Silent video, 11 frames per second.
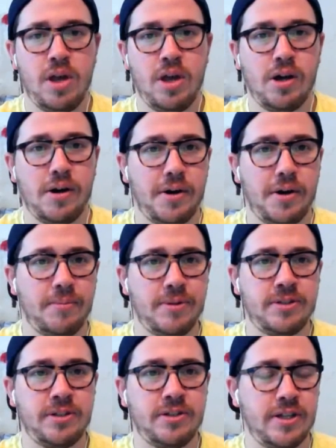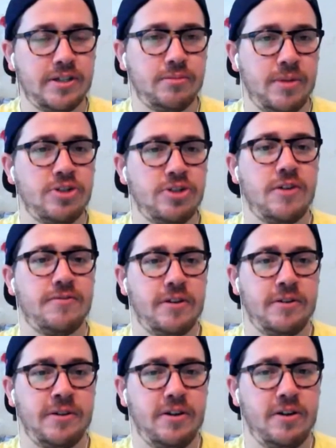Um, it's going to take some edge off
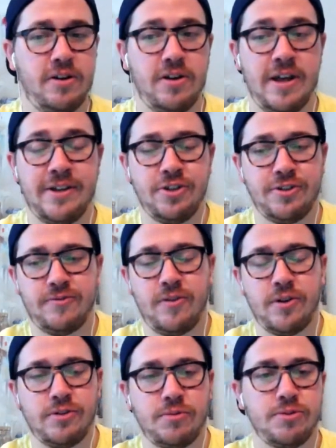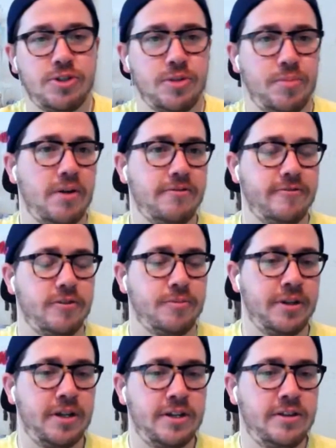on edge as far as ownership off of them.
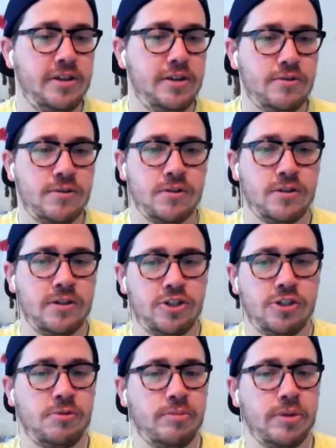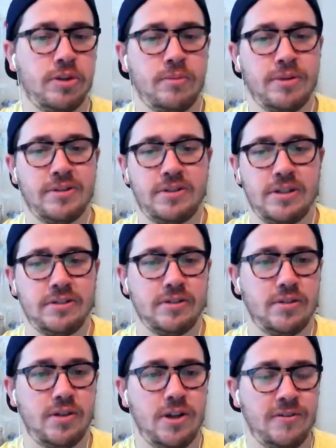And, and I think you're just looking at Shelby Miller in mean, this season
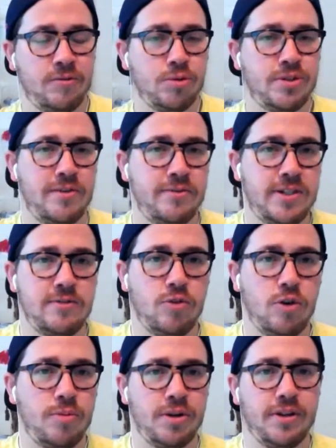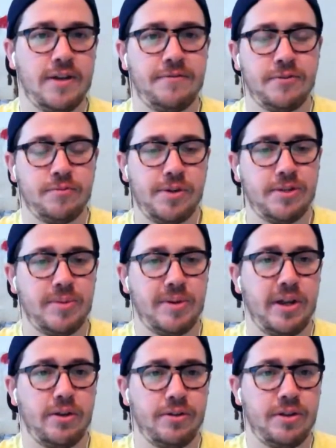417 woba to left when he's been
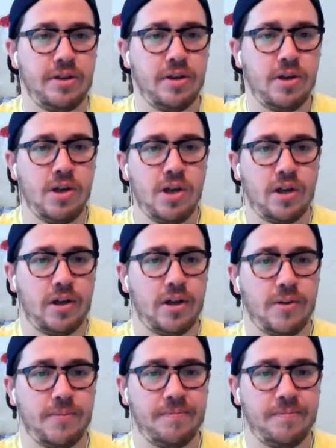healthy. Um,